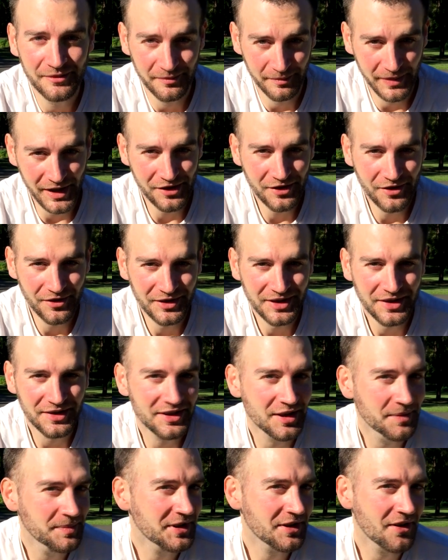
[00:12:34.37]
Be sure to
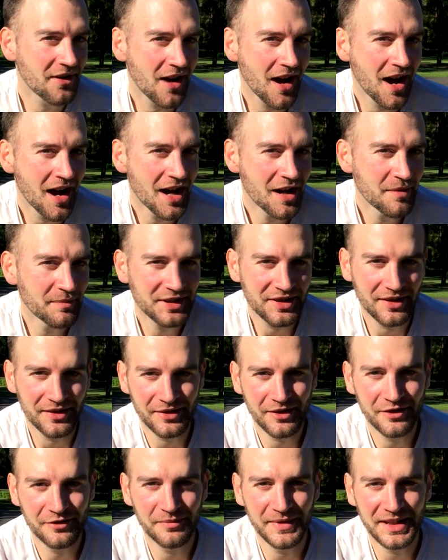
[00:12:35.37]
subscribe so you
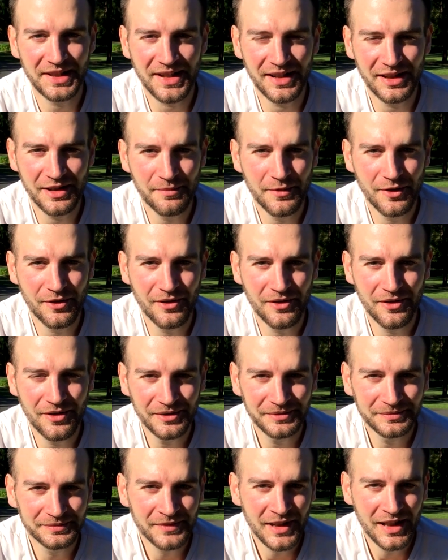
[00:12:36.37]
don't miss any more.
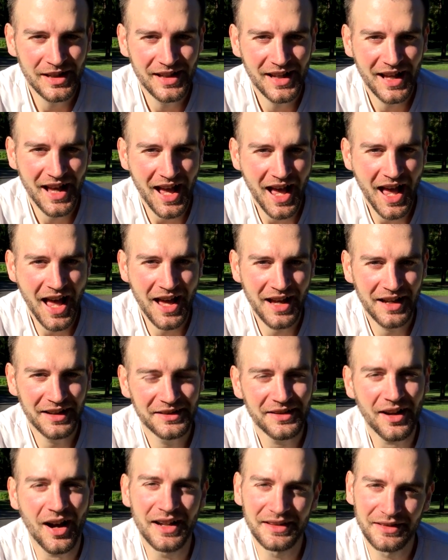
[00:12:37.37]

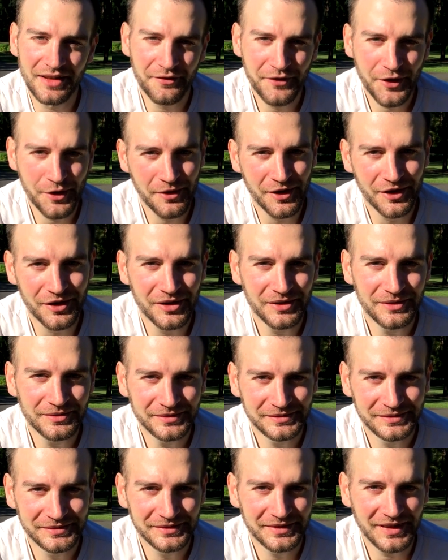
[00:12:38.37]
And I love you all.
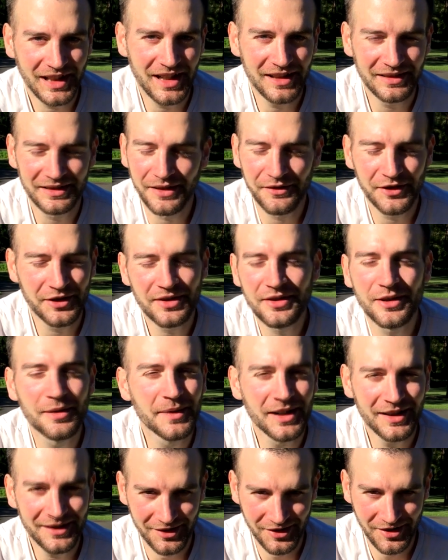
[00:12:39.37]
I love you so
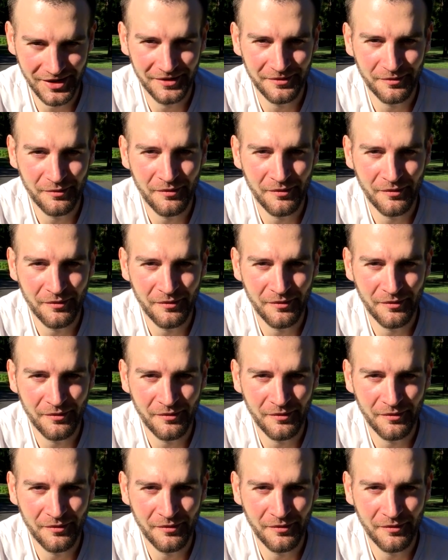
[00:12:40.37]
much.